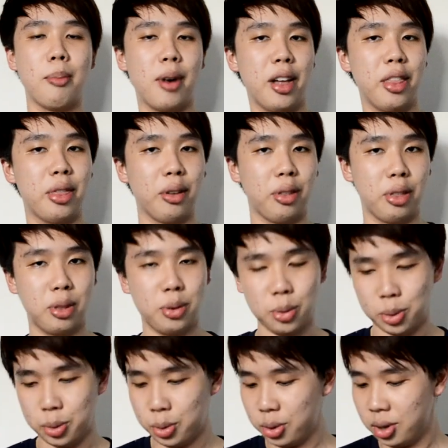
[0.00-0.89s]
a month or
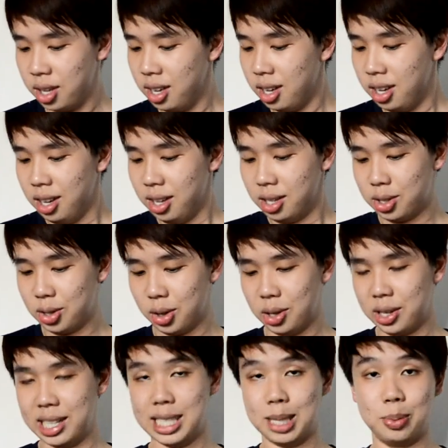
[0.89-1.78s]
two,
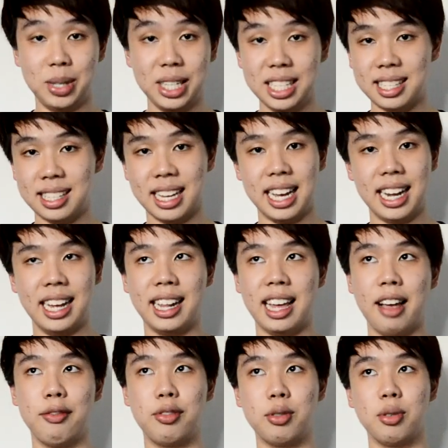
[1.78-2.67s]
so that's pretty sad and I
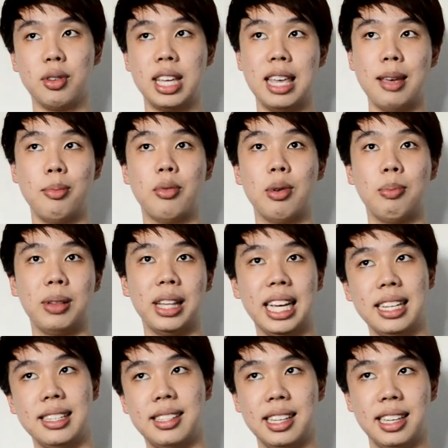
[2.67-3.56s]
have to keep
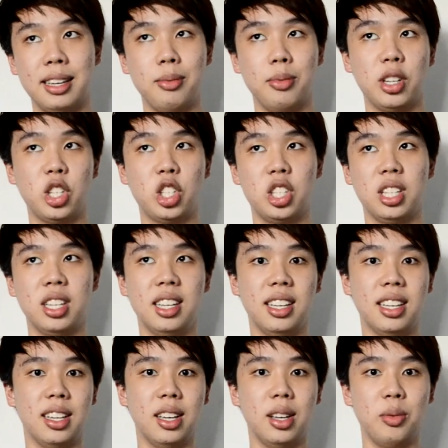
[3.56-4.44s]
replacing, which
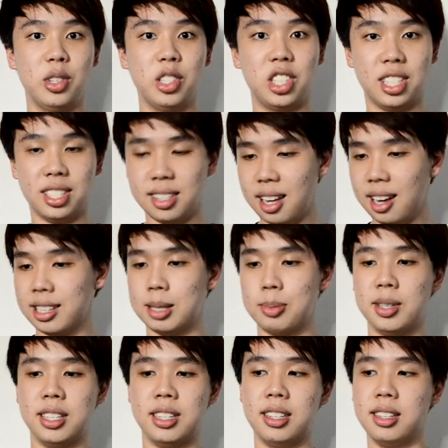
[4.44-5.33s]
which sucks
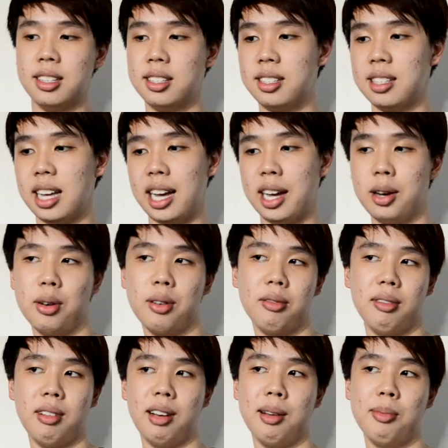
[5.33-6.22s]
because I,
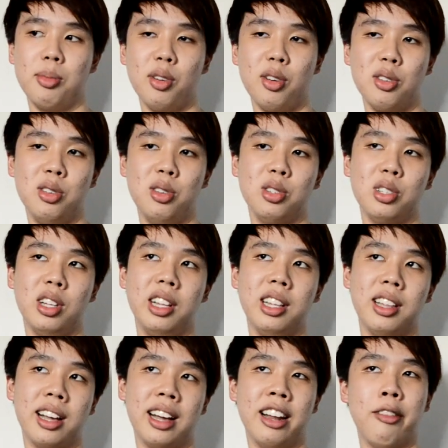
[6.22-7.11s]
I'm not usually
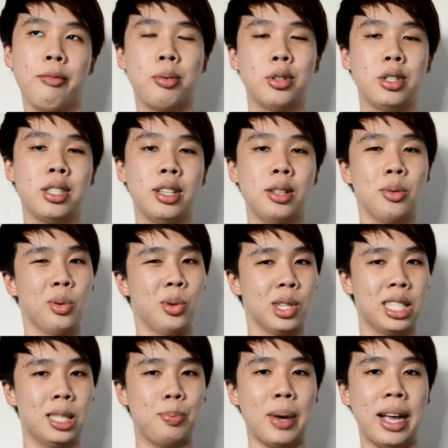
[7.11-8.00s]
the kind of person who
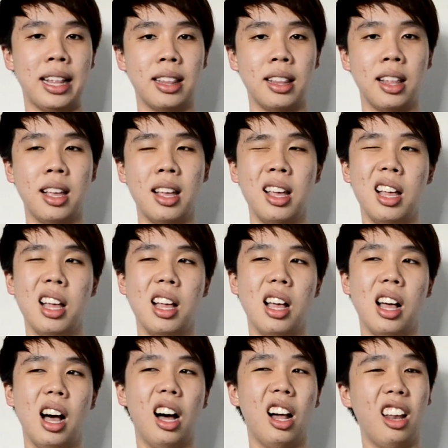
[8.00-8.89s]
would spend
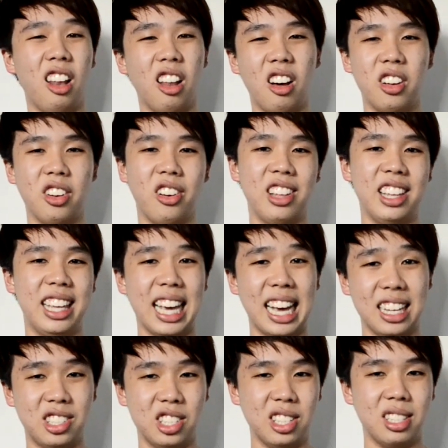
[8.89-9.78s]
a lot on
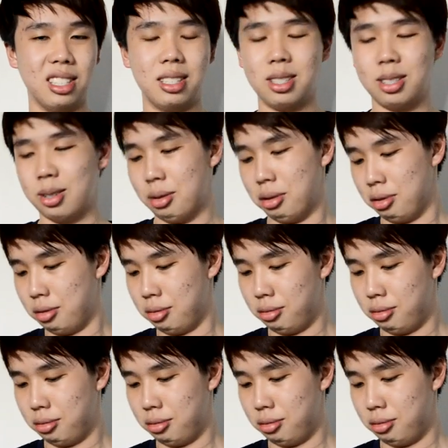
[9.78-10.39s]
gadgets. So